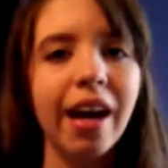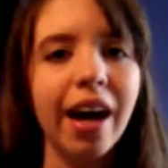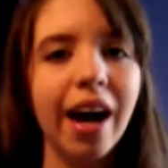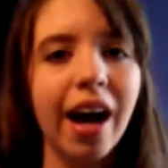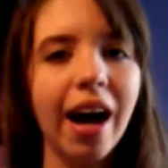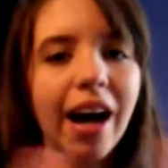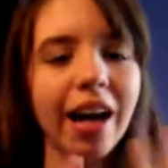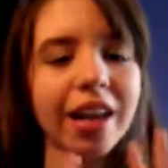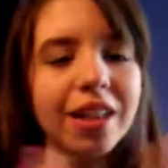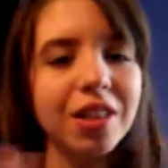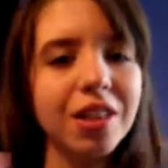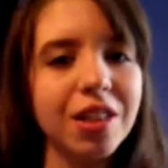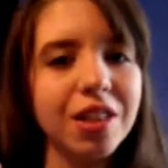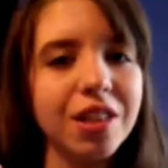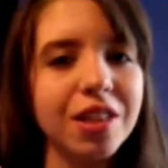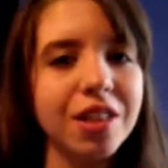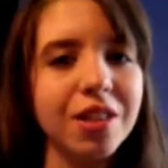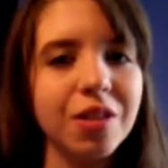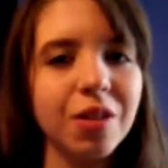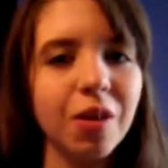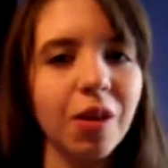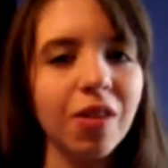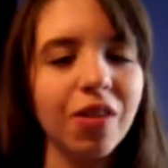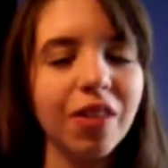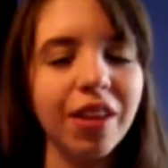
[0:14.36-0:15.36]
I
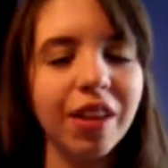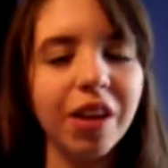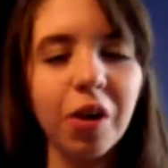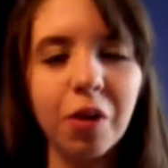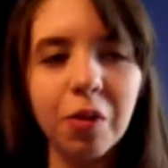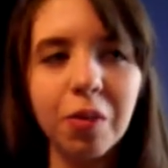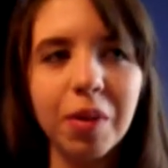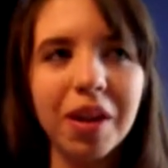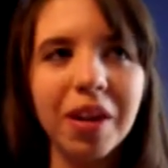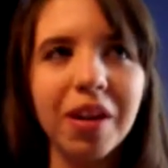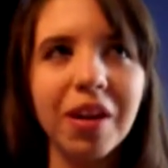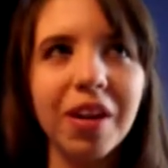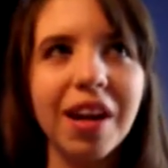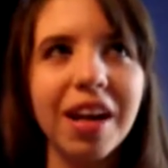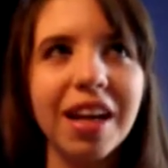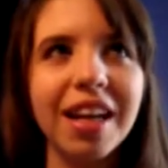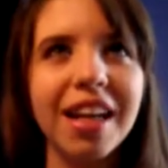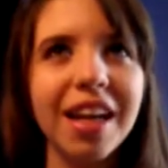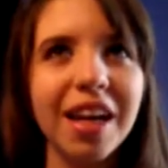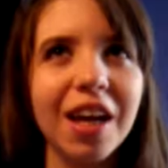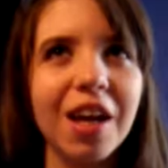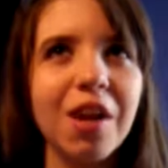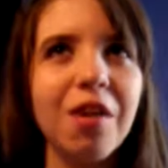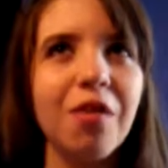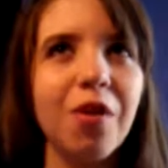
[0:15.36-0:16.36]
just don't think it would be a good
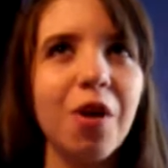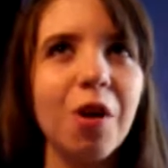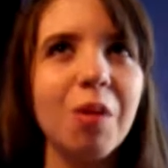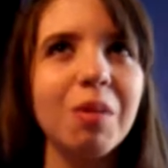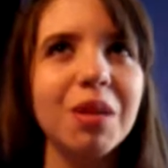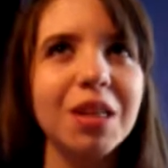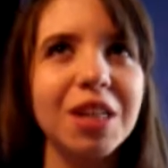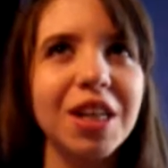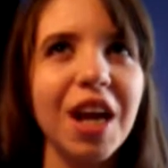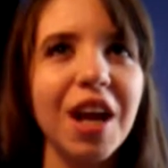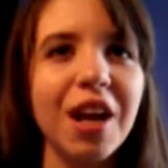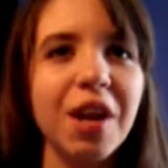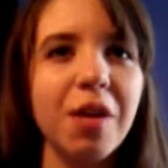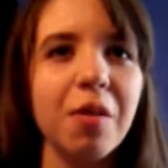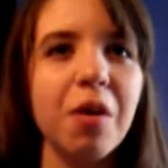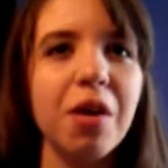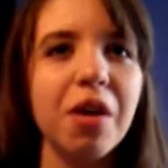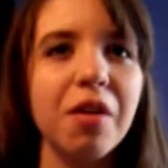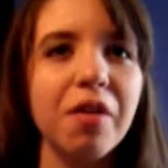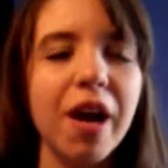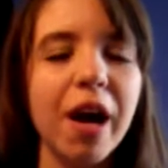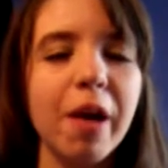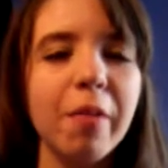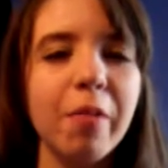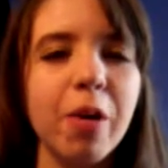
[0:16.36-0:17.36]
idea to film a
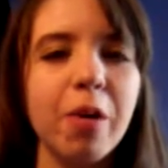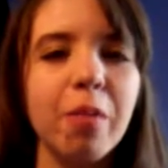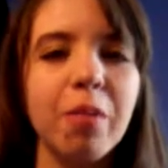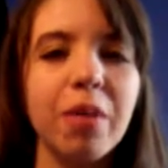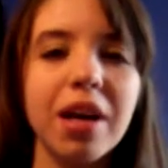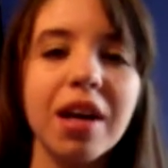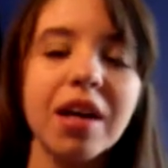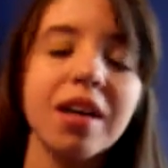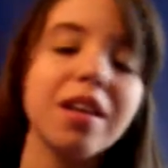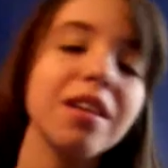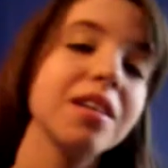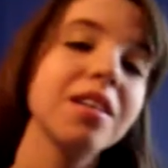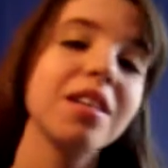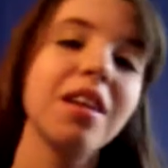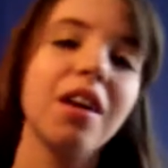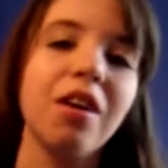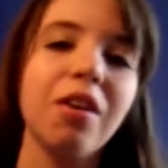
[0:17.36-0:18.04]
January wrap-up because